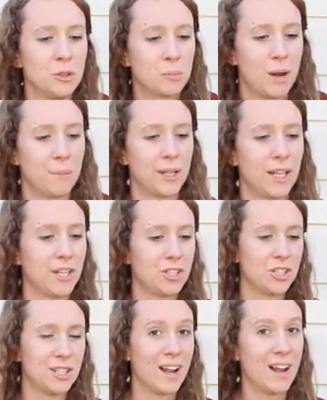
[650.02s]

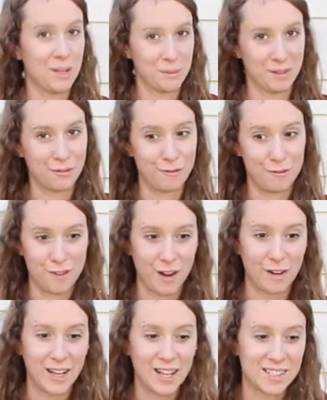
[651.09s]
propagation. I am
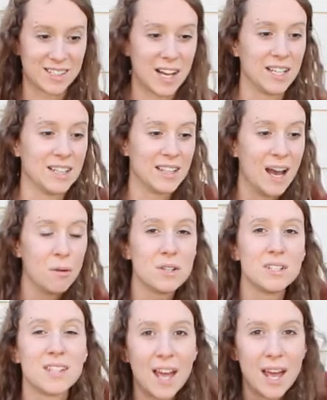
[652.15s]
very excited. That
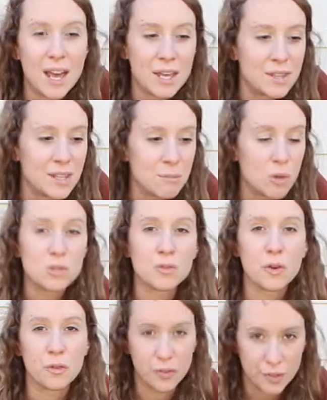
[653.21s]
was the
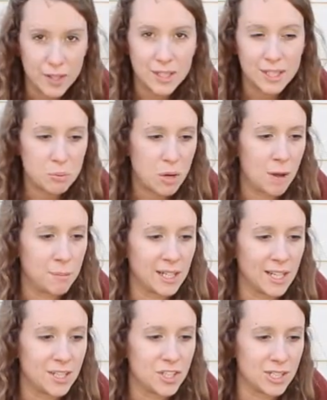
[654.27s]
most fulfilling
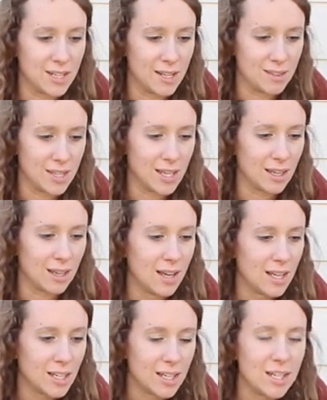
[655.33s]
propagation, I think.
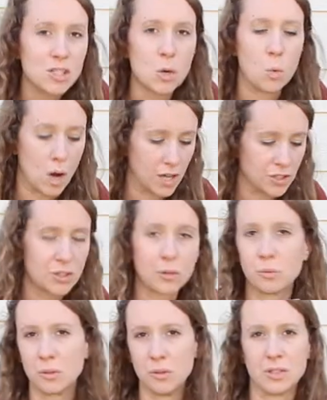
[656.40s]
Getting to watch
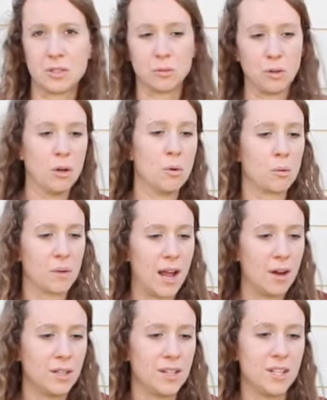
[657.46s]
the roots grow
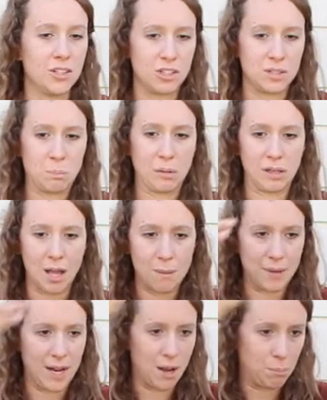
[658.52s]
around and then just
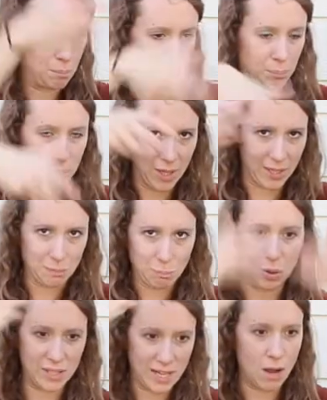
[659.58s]
plop it out, like
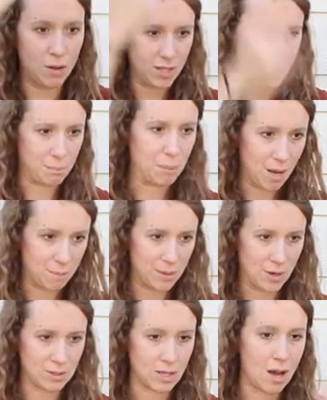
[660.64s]
pull it out and then pop it
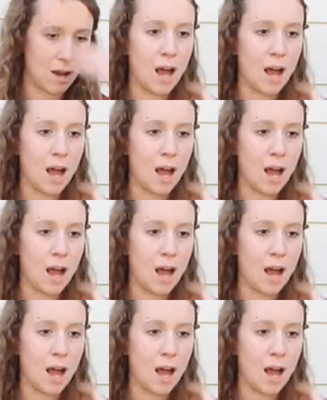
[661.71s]
on top.